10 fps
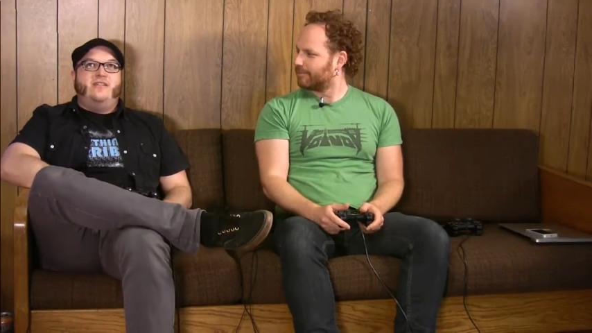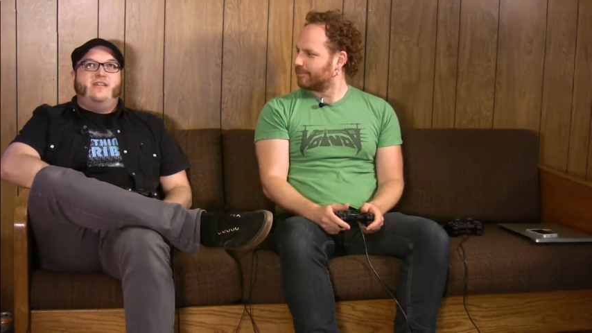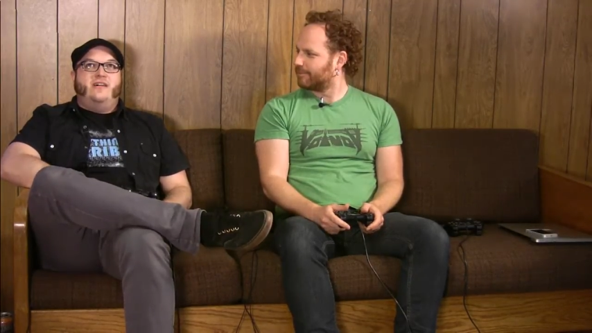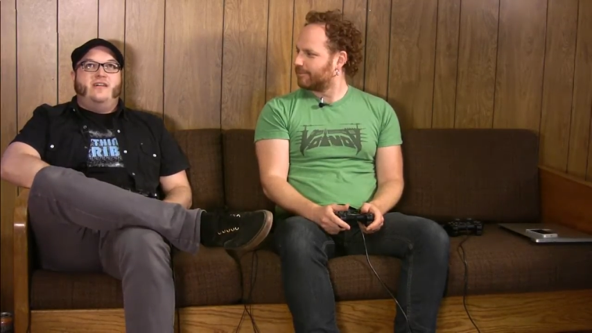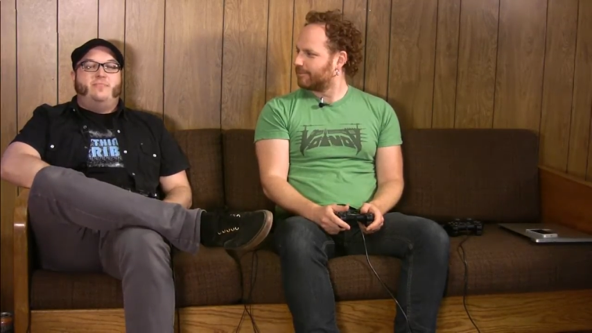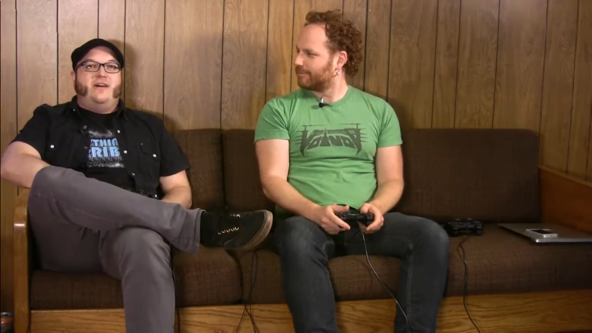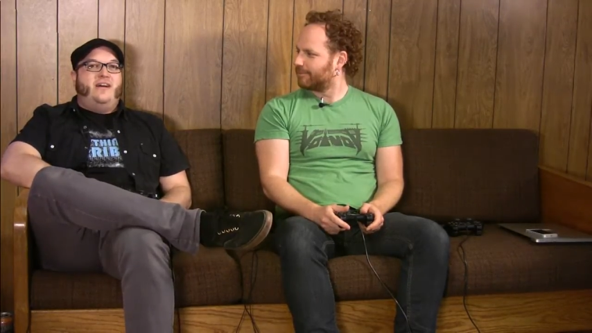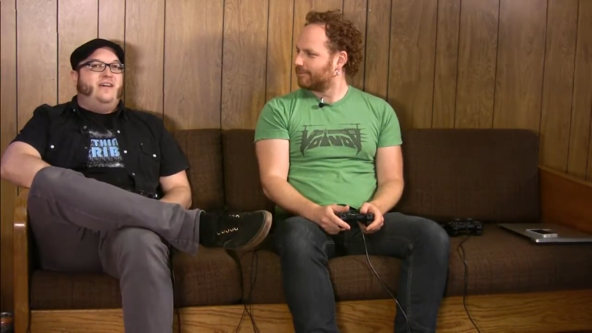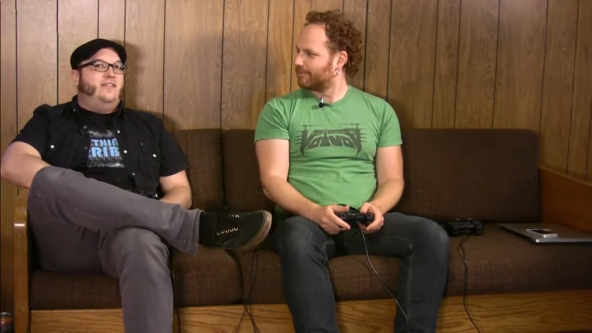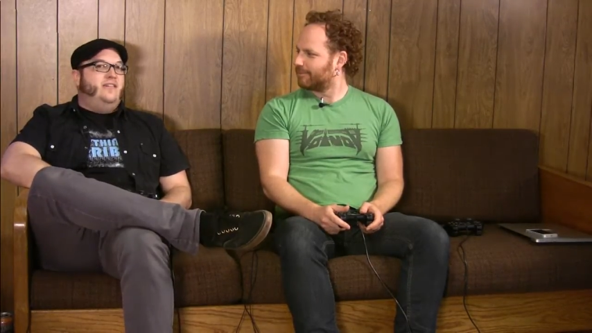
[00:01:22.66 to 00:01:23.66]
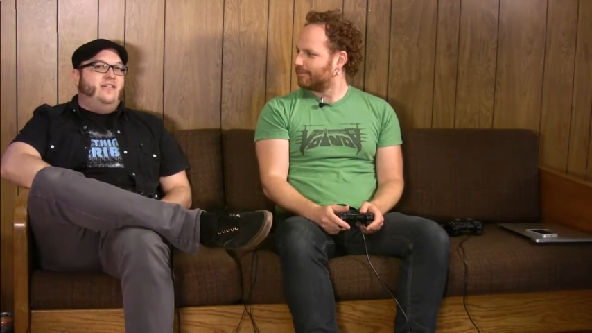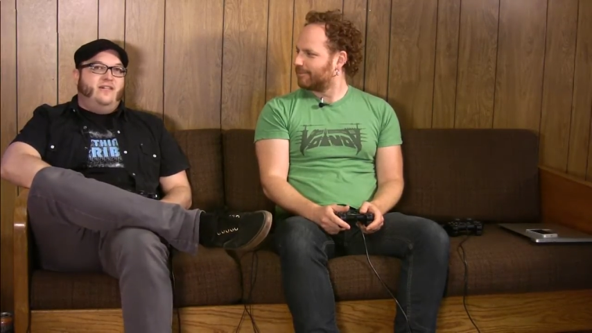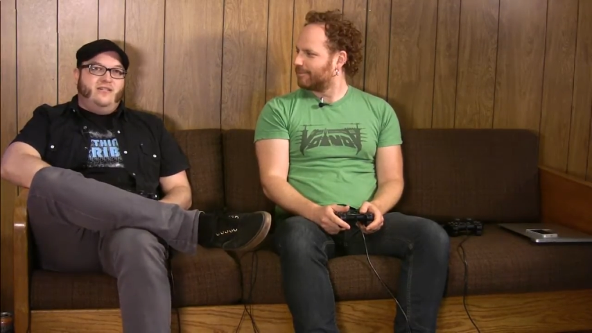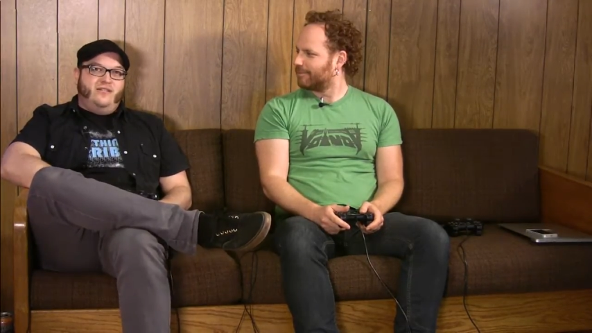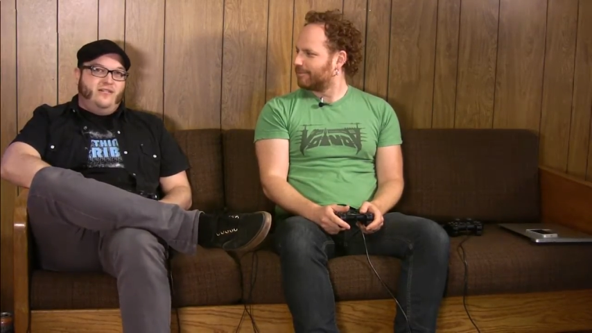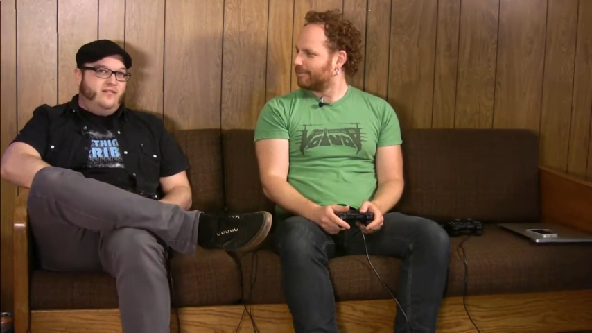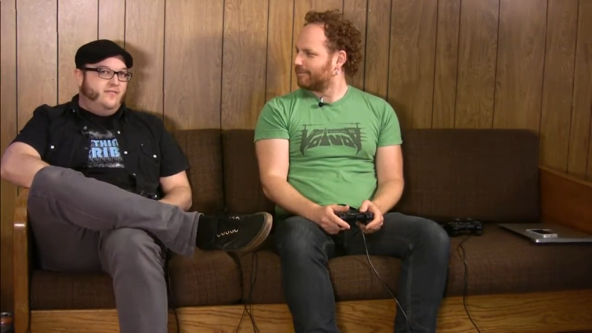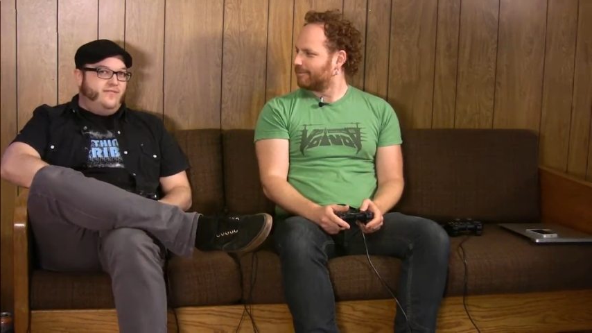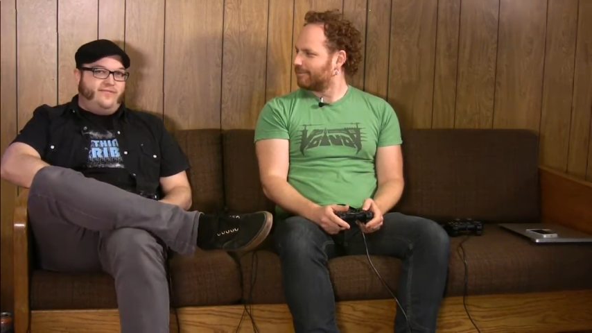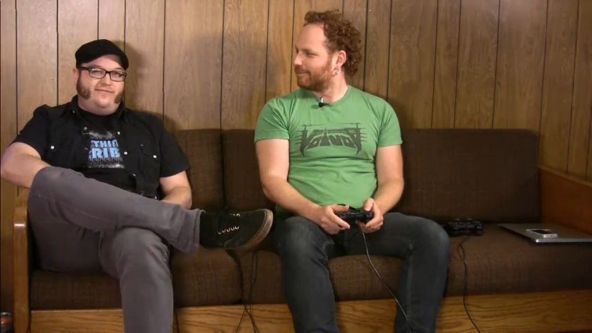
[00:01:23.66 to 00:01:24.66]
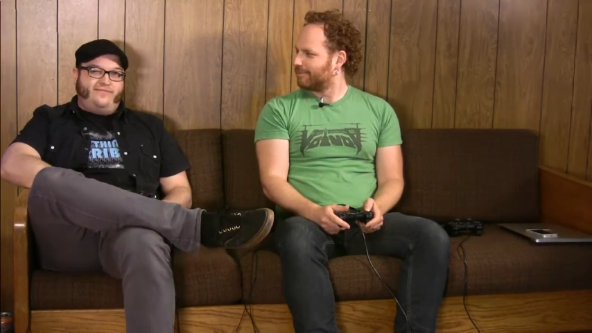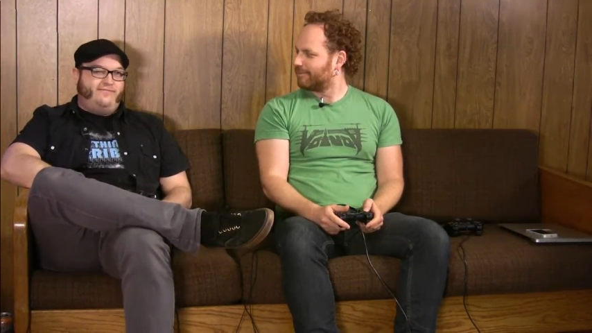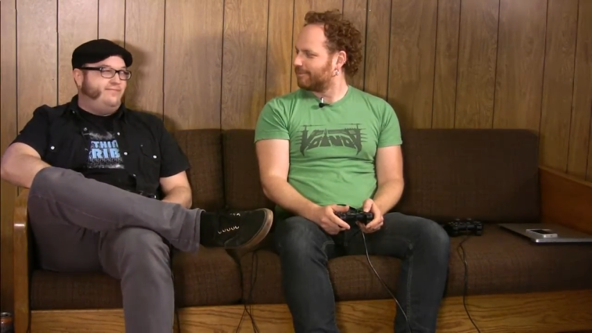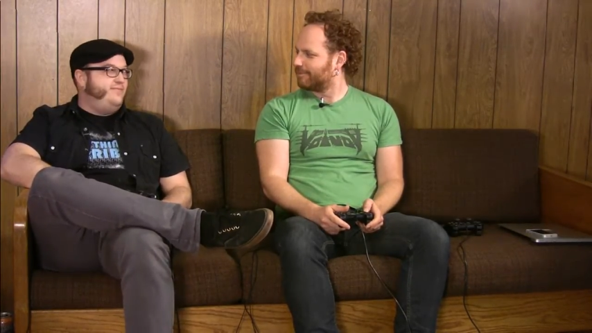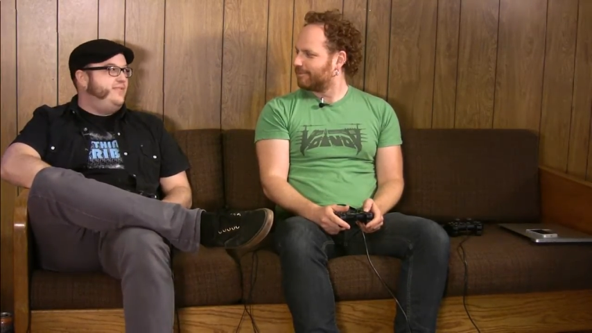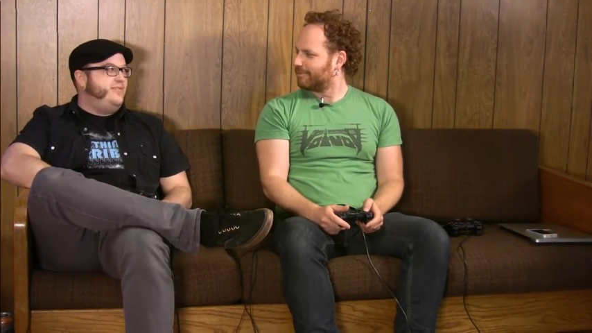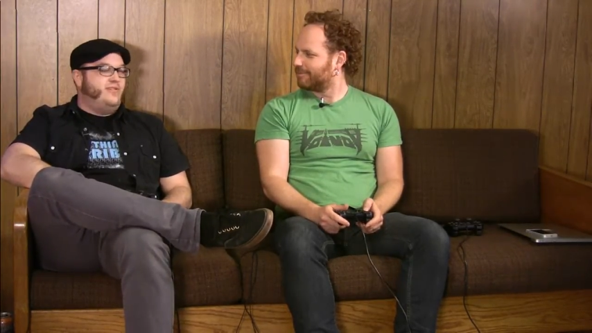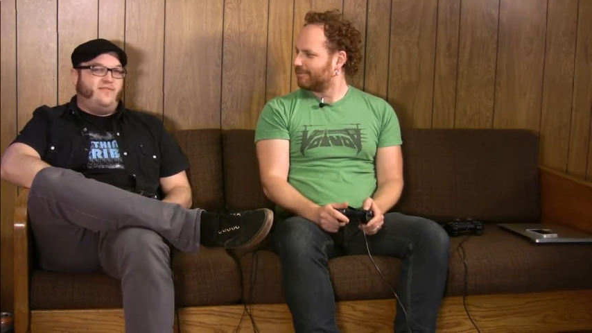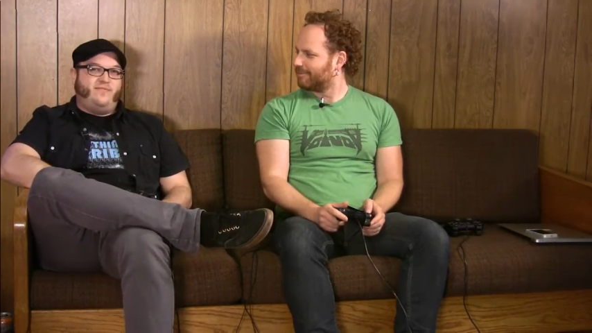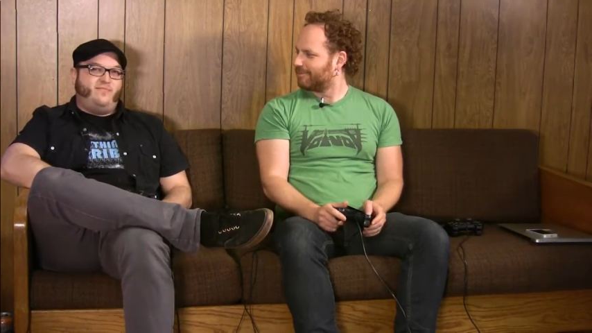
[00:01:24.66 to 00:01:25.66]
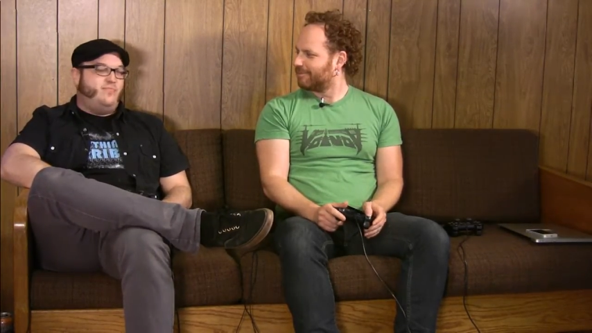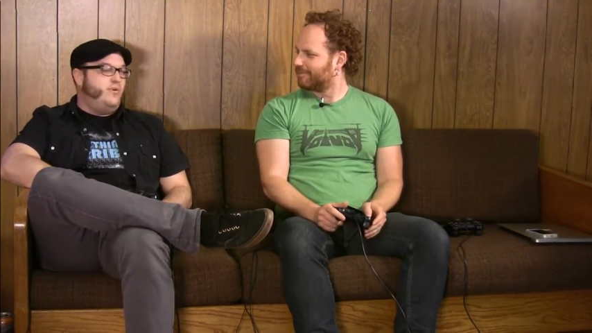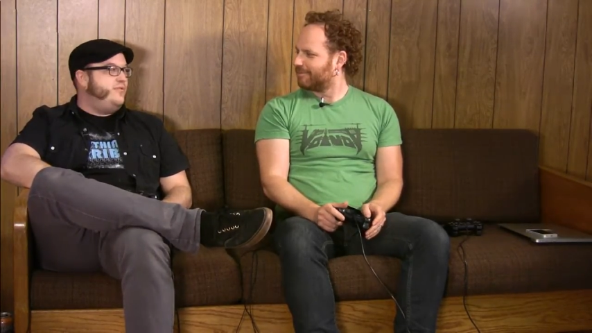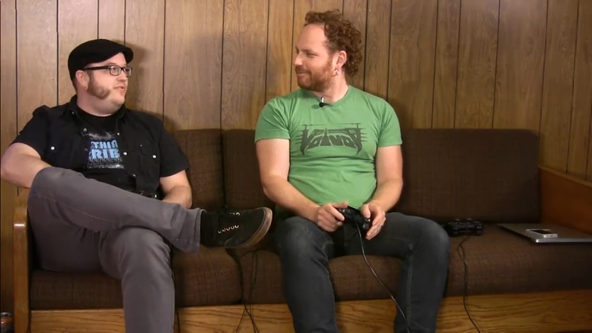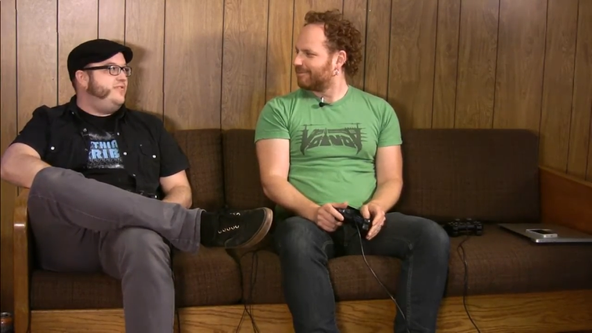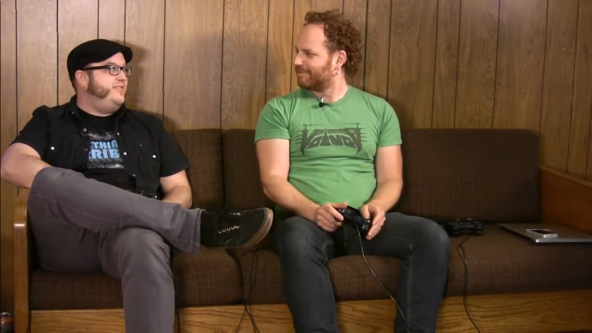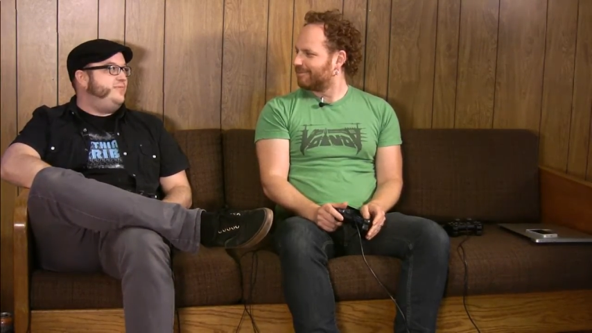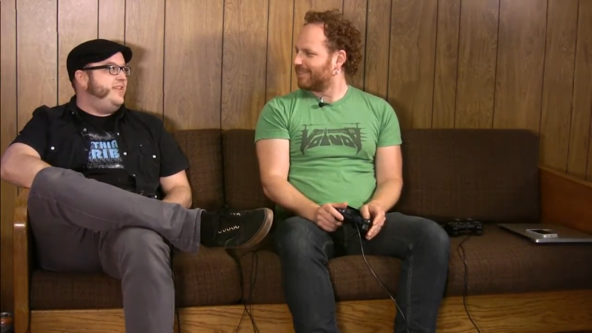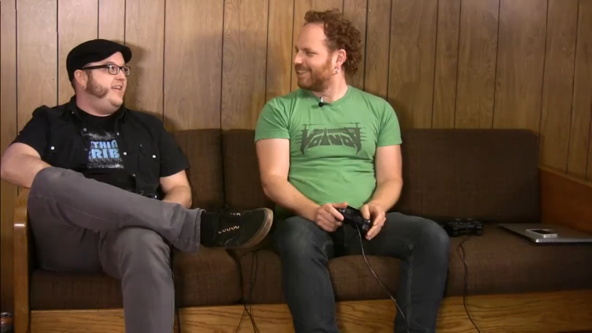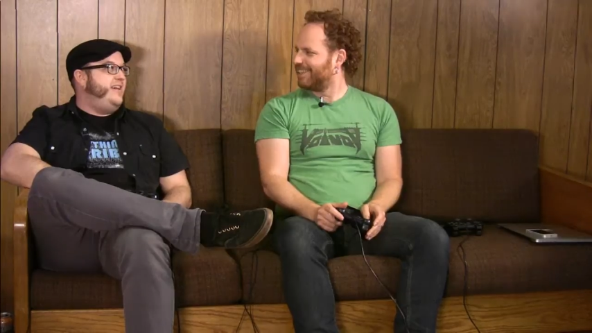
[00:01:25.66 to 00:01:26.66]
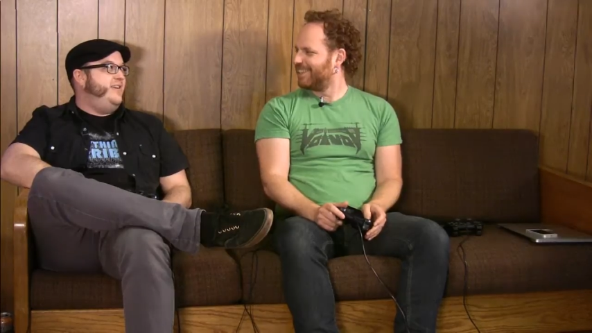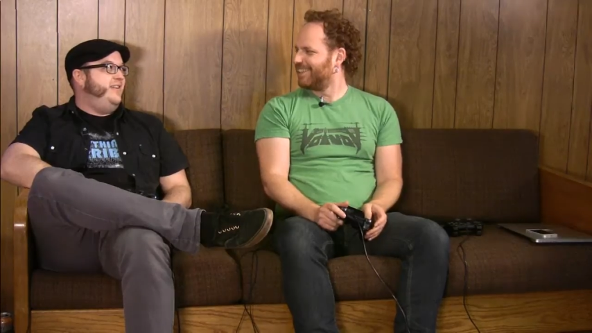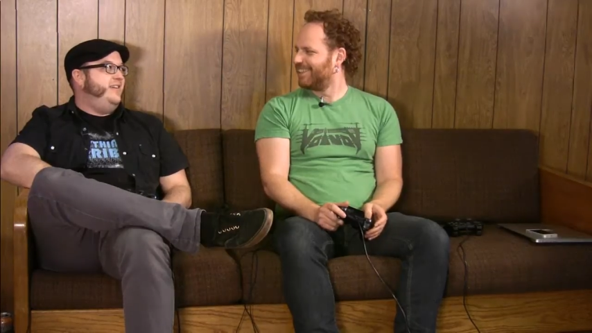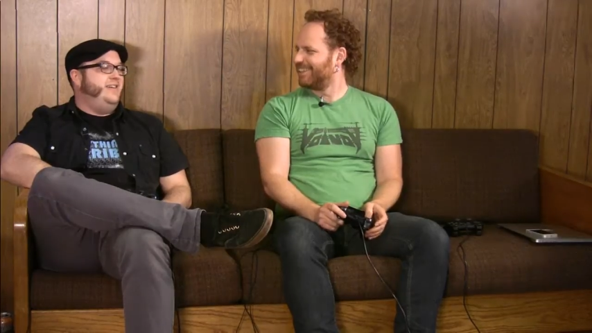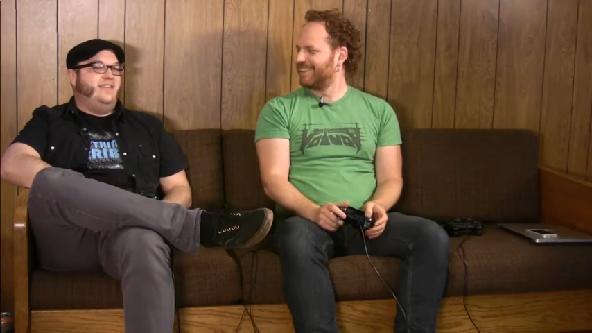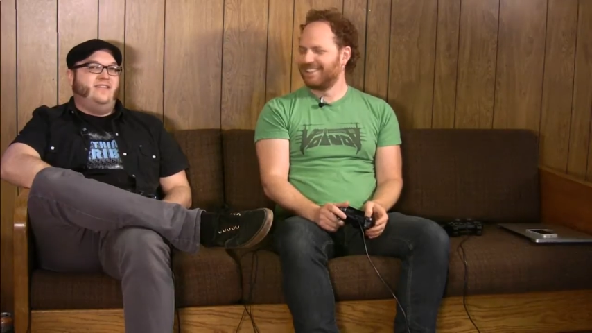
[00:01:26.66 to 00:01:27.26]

Speaker 1: on a pile of surfboards. What do they have in LA?